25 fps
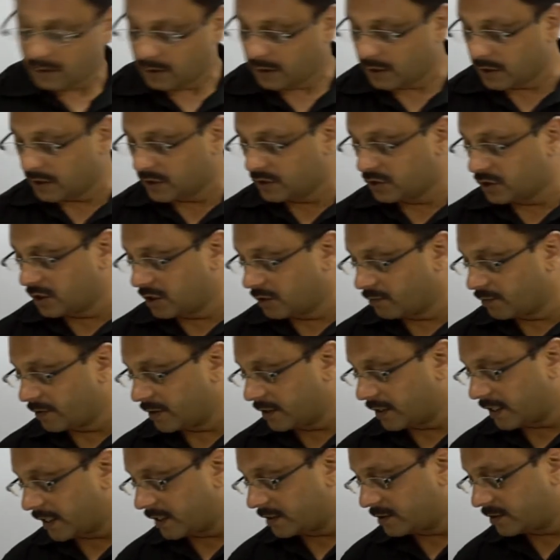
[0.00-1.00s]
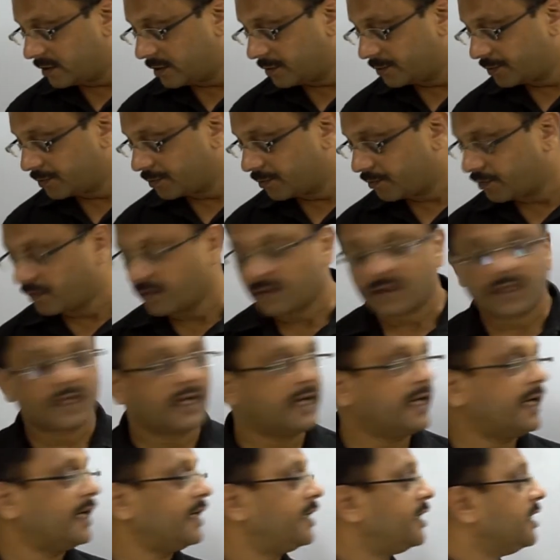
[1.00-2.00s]
is given as
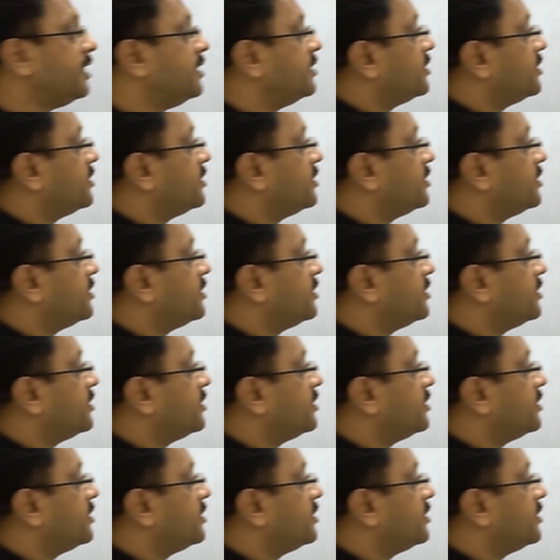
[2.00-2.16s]
18